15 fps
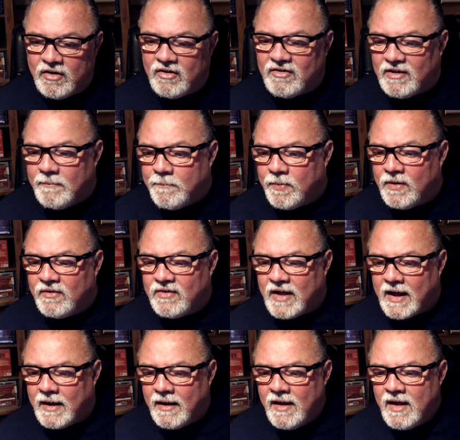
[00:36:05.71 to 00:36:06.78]
As simple as
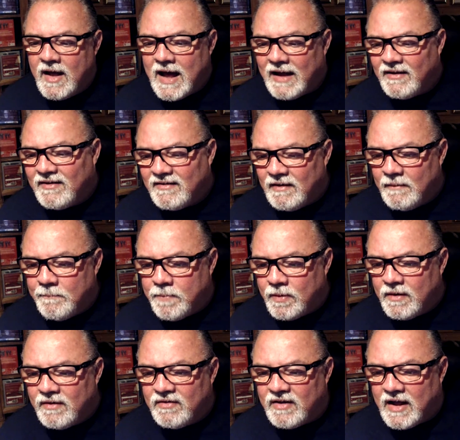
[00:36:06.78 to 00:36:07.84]
that. As simple
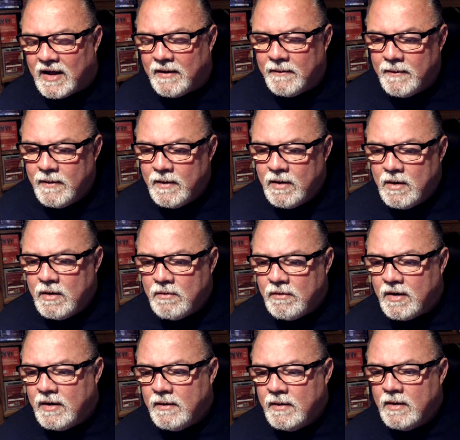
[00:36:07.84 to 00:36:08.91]
as that,
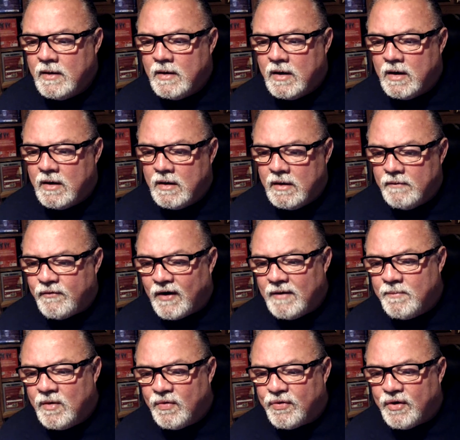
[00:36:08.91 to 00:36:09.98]
right?
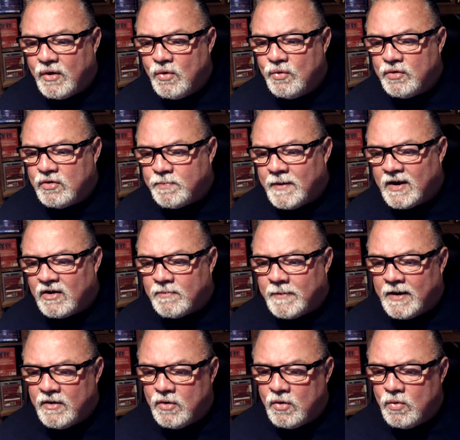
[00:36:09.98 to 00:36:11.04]
5-month-old Springer
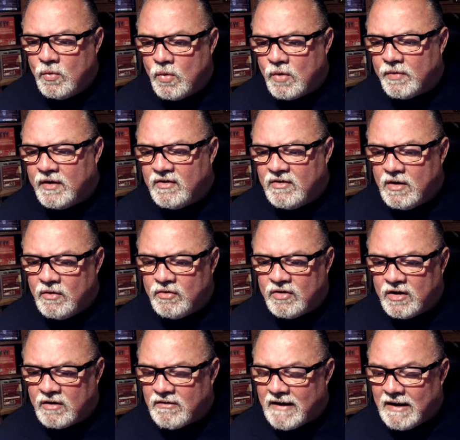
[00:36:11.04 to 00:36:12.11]
Spaniel, walk with his nose to
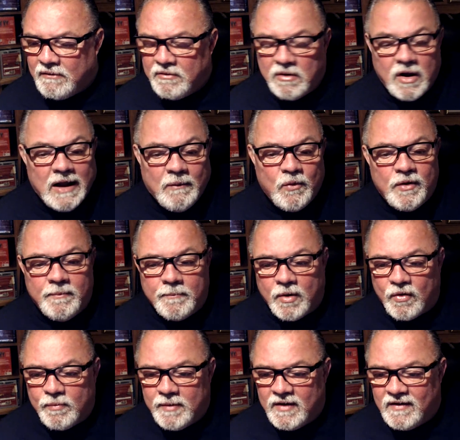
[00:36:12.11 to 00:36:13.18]
the ground. It wouldn't
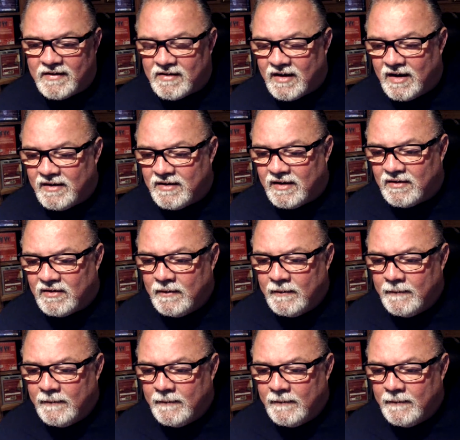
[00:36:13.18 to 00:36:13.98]
bother me in the slightest.